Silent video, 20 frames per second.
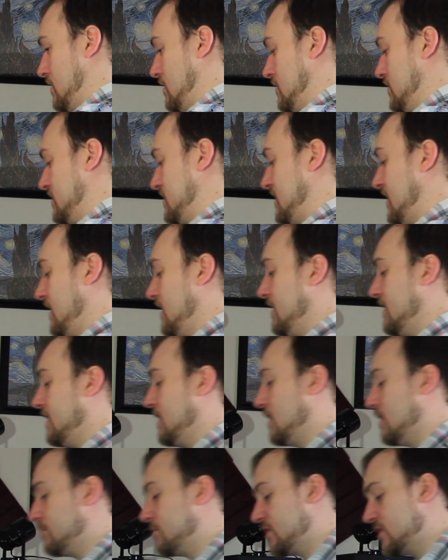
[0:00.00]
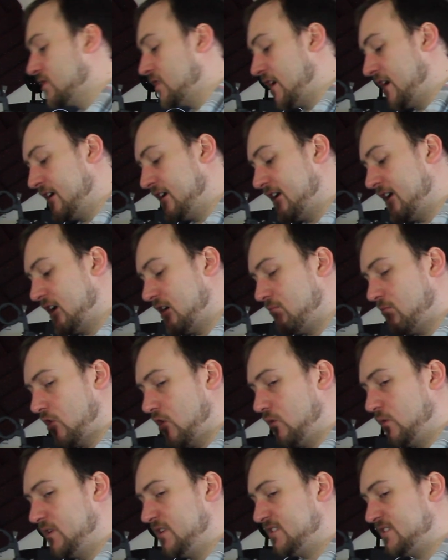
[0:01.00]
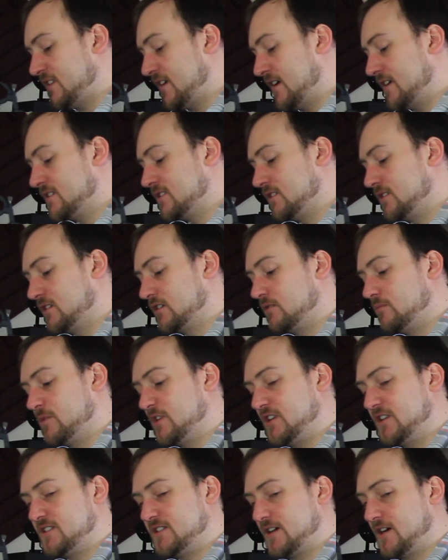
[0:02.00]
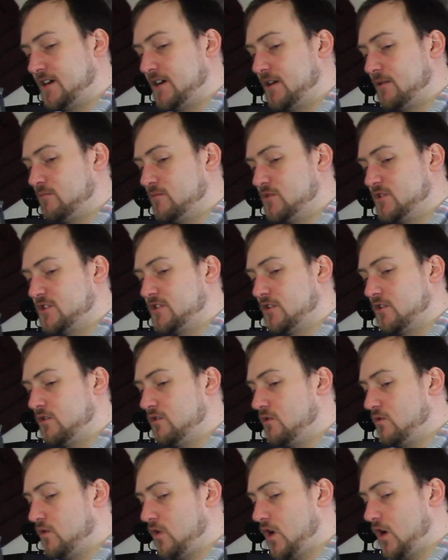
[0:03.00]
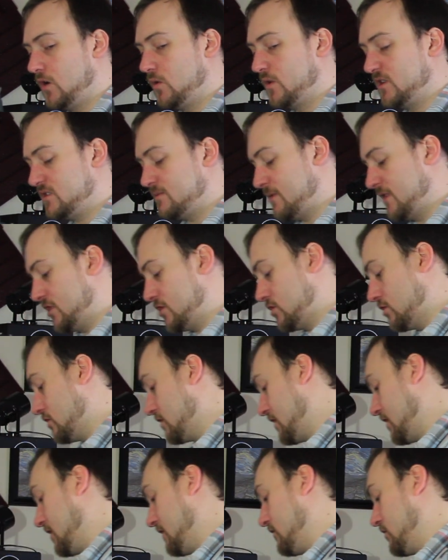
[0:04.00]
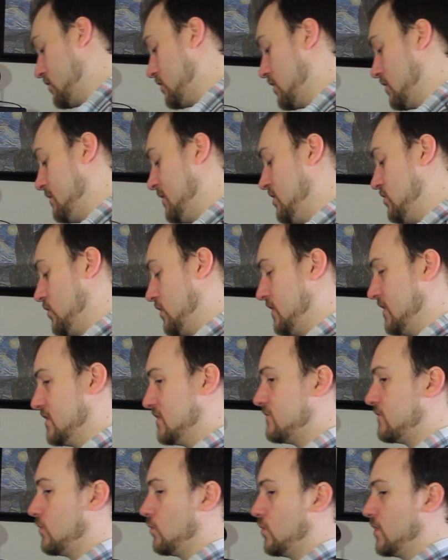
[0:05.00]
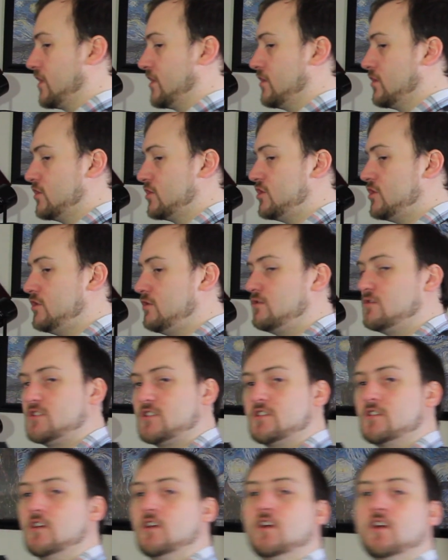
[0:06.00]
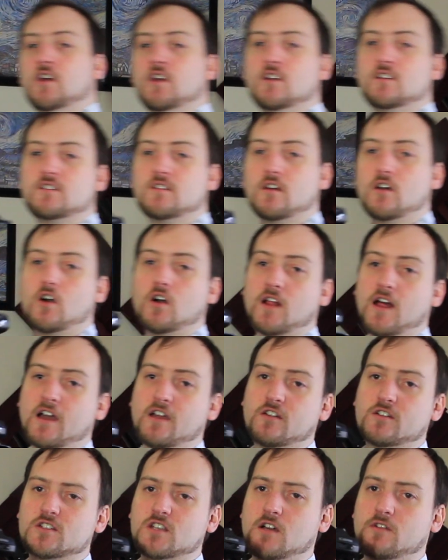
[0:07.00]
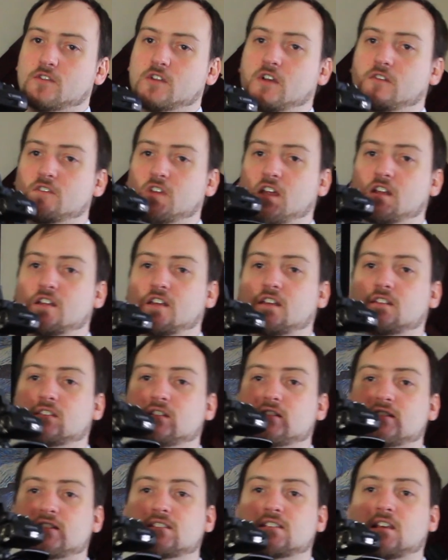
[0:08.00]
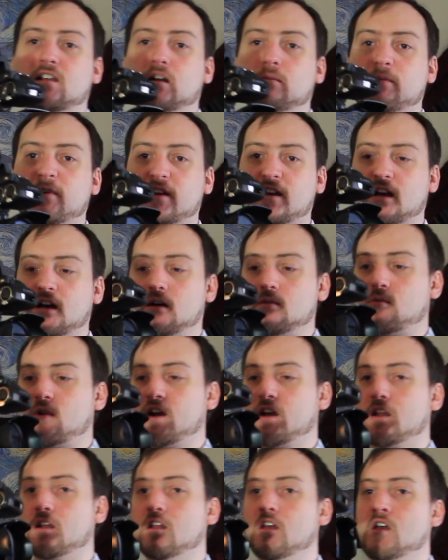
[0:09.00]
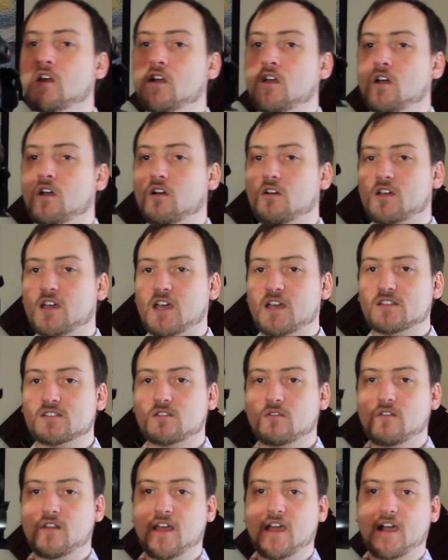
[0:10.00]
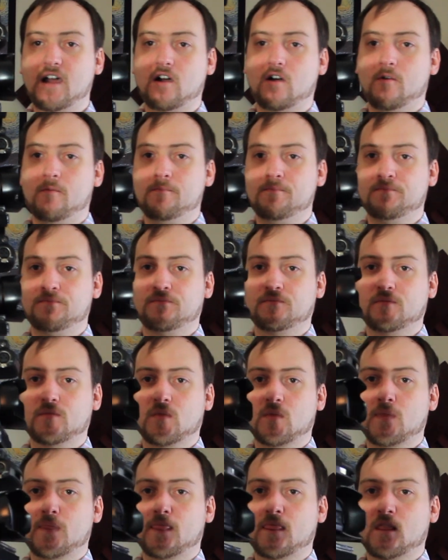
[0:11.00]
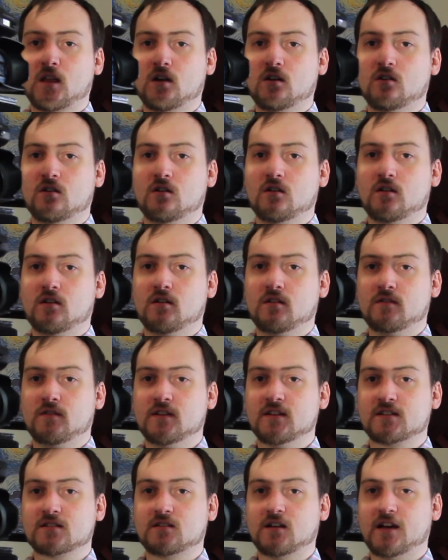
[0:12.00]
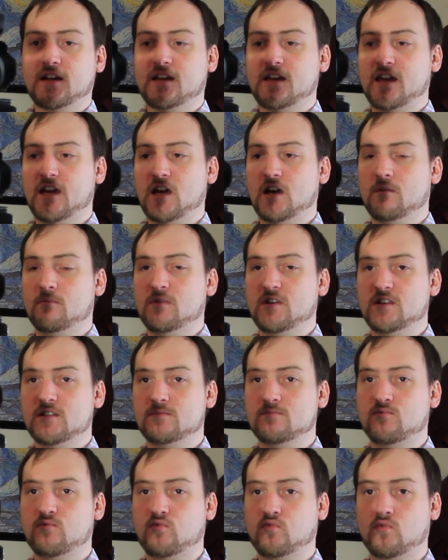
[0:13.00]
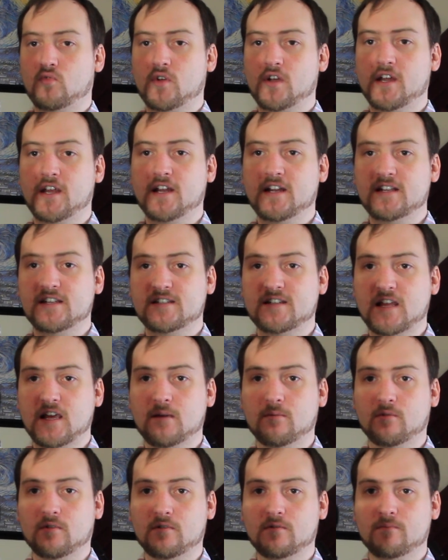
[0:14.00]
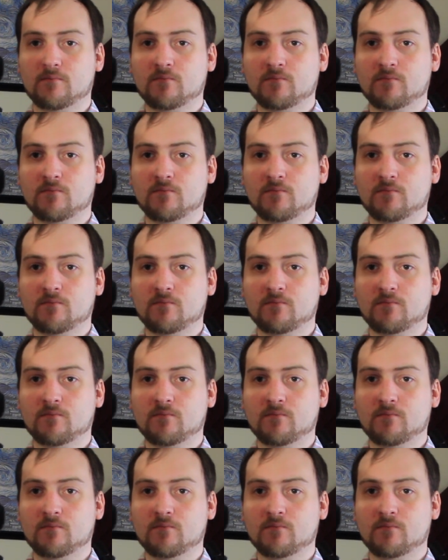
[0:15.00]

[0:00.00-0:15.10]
Setting up the Glidecam always takes a little bit of time, so always make sure that if you're going to be doing this for one of your shoots, to allow yourself enough time to get this set up and calibrated. Okay, so now this Glidecam is pretty stable.